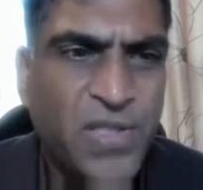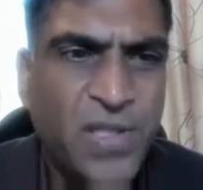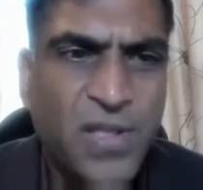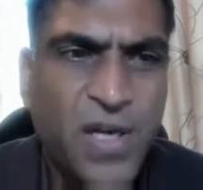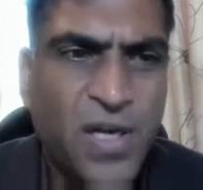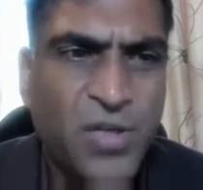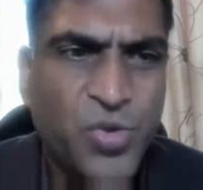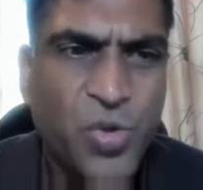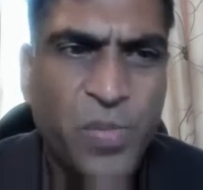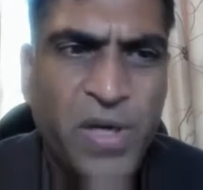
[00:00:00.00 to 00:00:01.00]
there are
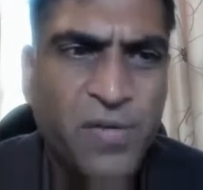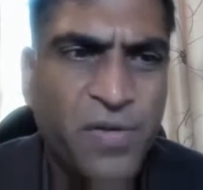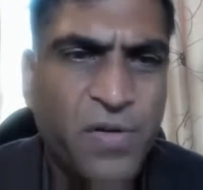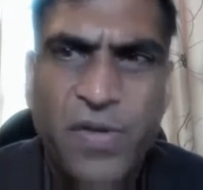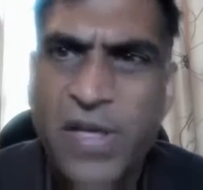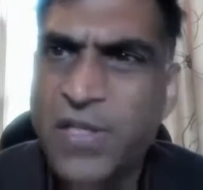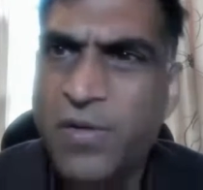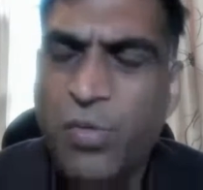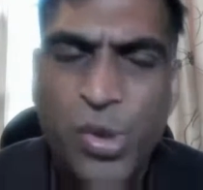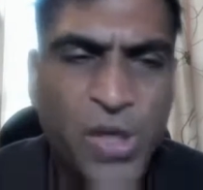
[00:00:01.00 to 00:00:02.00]
so many different
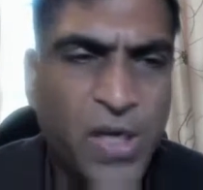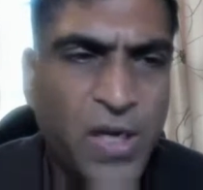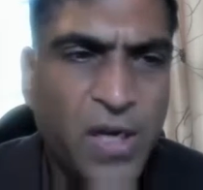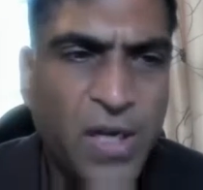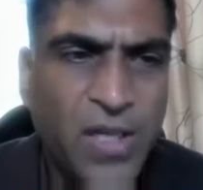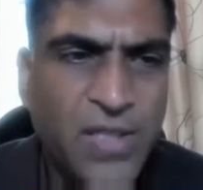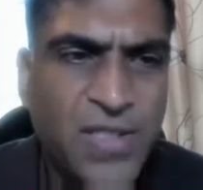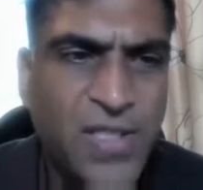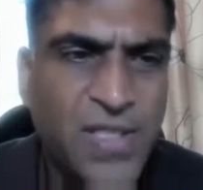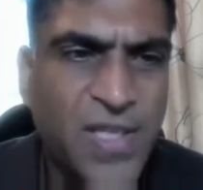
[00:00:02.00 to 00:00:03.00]
ways of looking at it. The
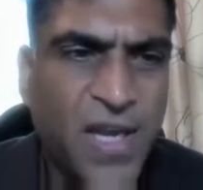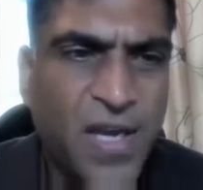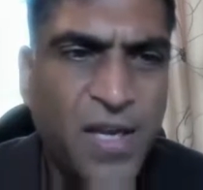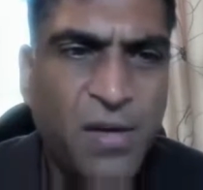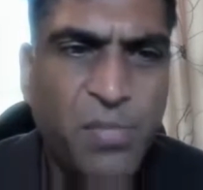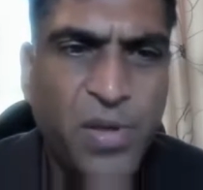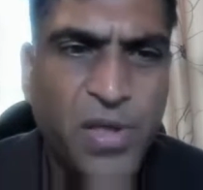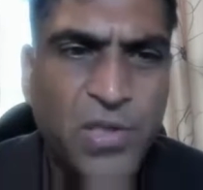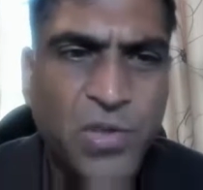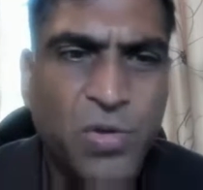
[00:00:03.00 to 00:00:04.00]
CSAT,
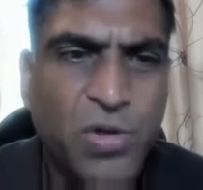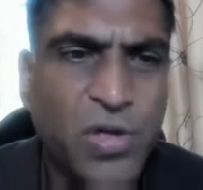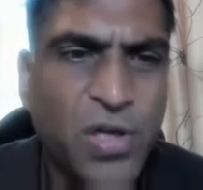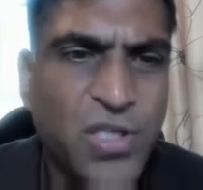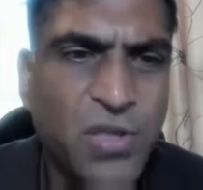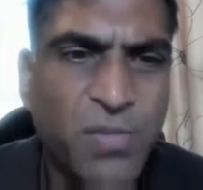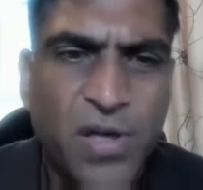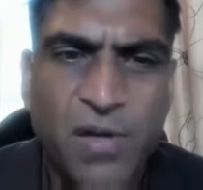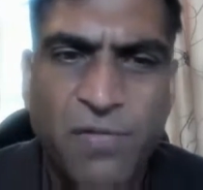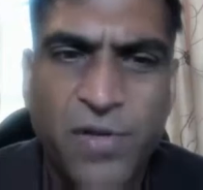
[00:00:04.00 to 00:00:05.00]
NPS score,
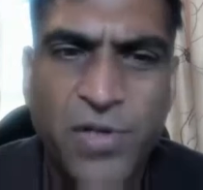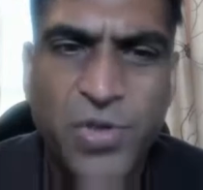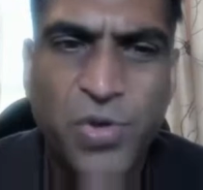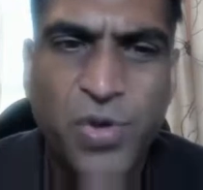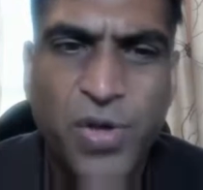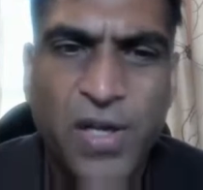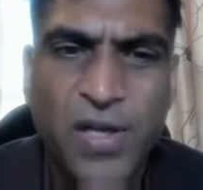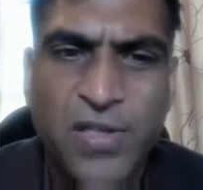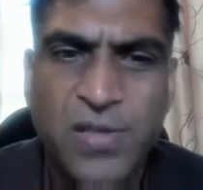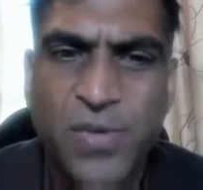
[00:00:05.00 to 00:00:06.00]
customer effort scoring,
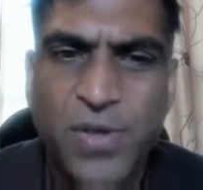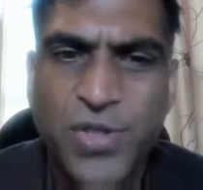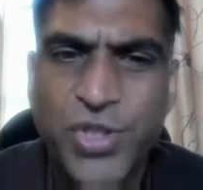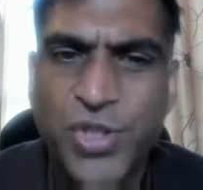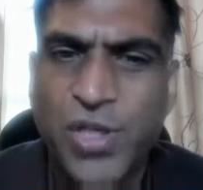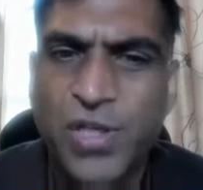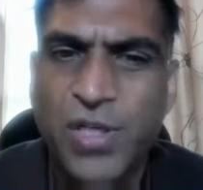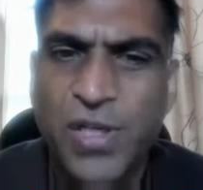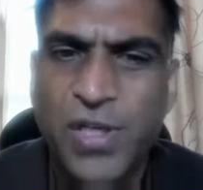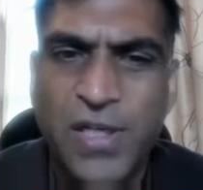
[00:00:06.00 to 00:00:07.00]
customer
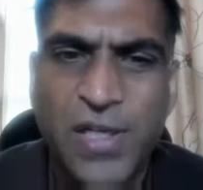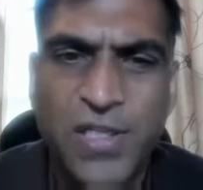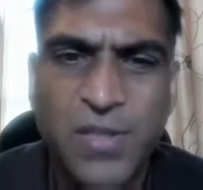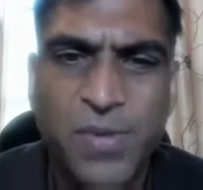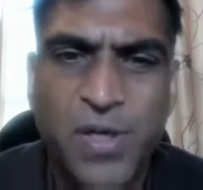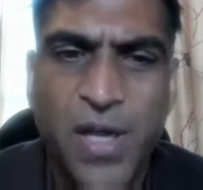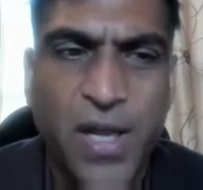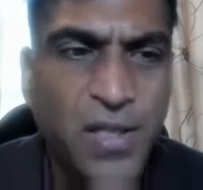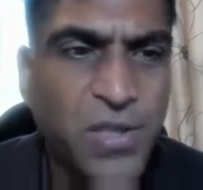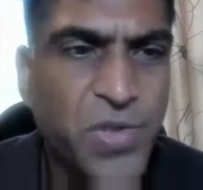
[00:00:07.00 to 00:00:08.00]
churn rate, customer
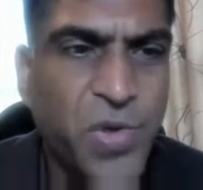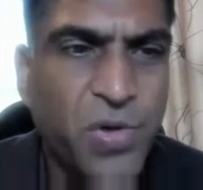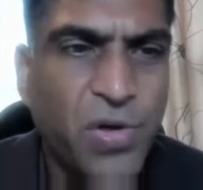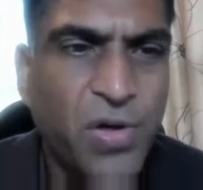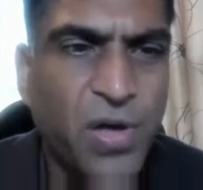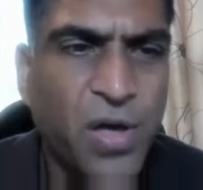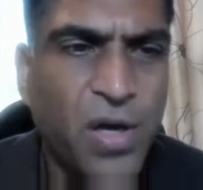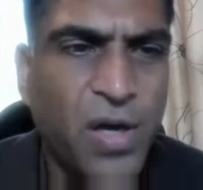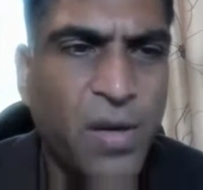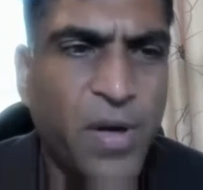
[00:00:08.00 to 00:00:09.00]
health score,
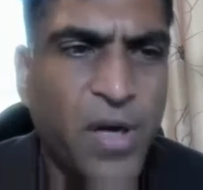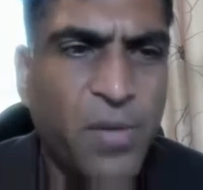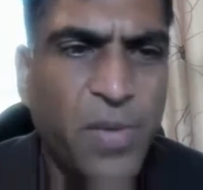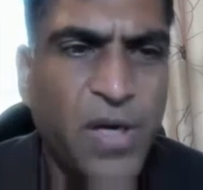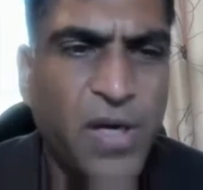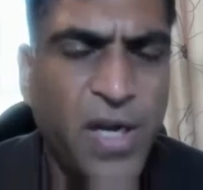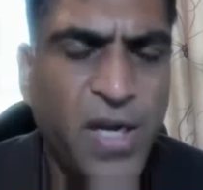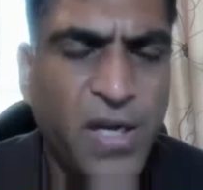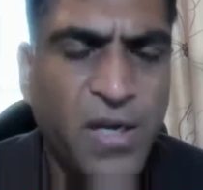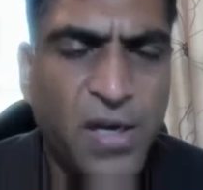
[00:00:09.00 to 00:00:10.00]
abandonment
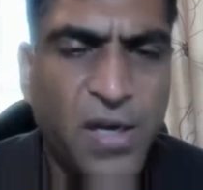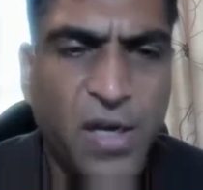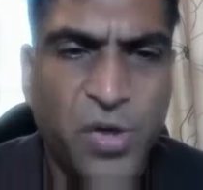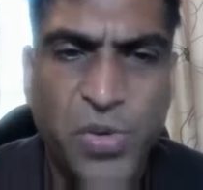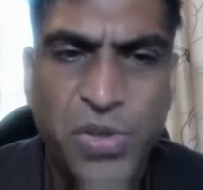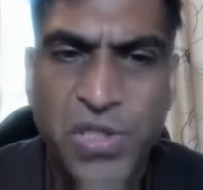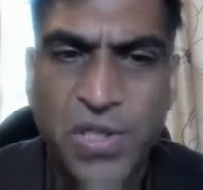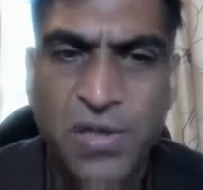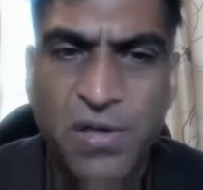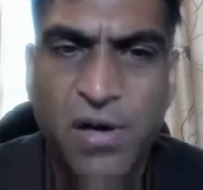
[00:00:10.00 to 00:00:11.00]
rate, and
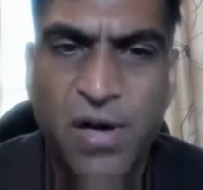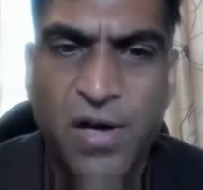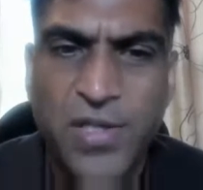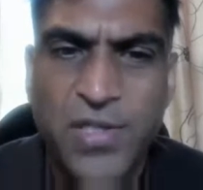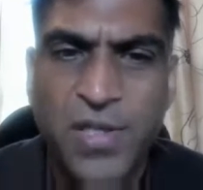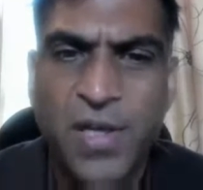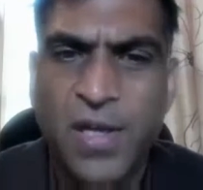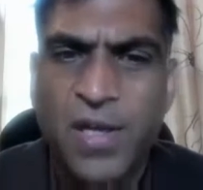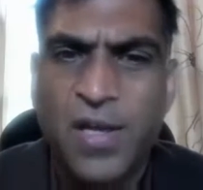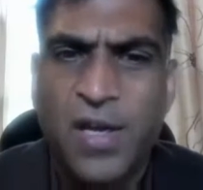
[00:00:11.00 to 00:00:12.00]
acquisition cost,
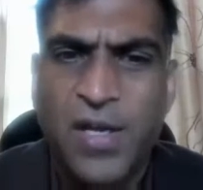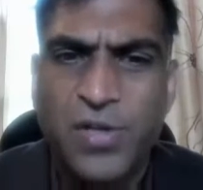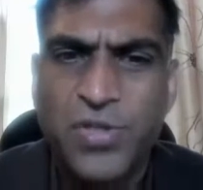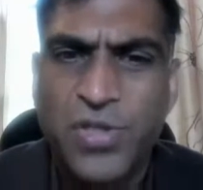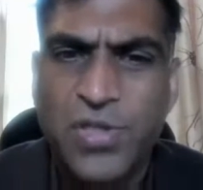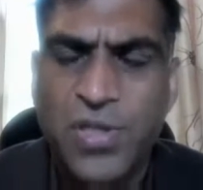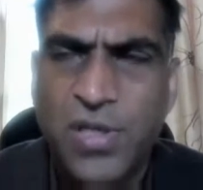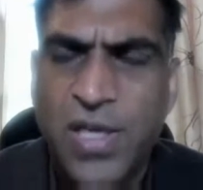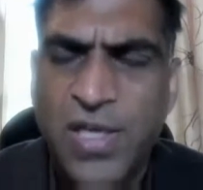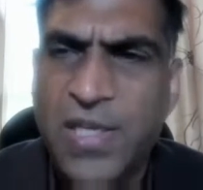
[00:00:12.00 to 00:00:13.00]
like
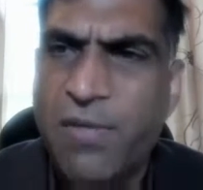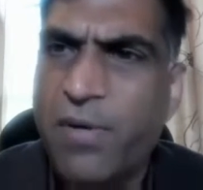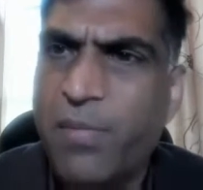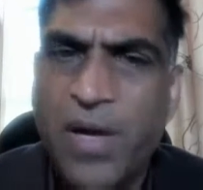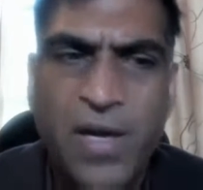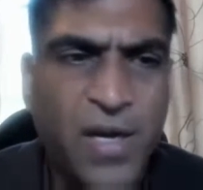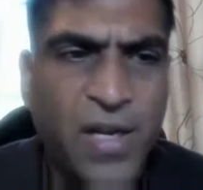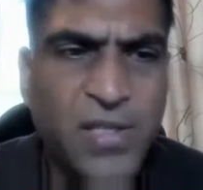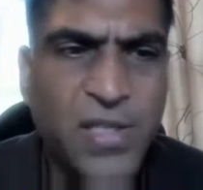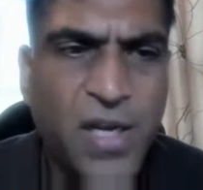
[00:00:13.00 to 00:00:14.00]
key 7
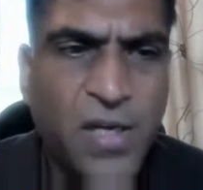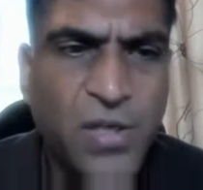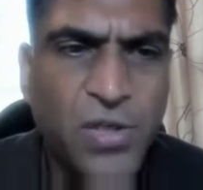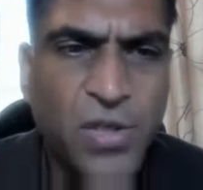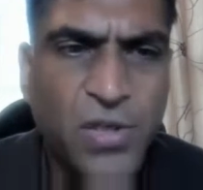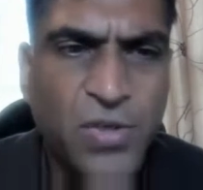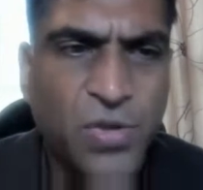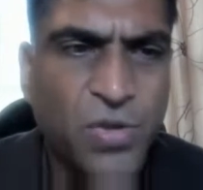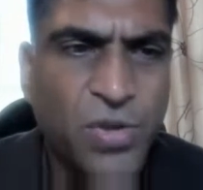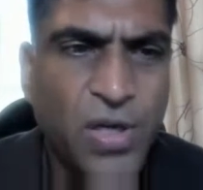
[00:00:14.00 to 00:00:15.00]
metrics, right?
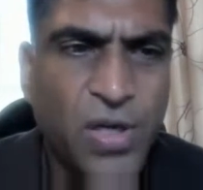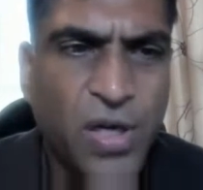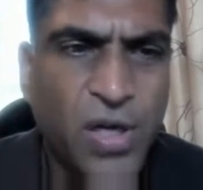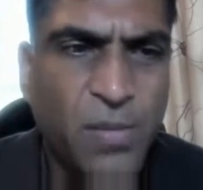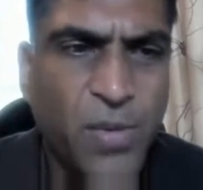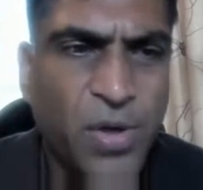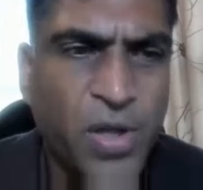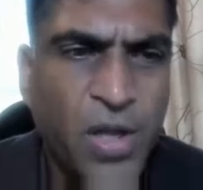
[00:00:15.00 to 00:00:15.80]
So they're talking about.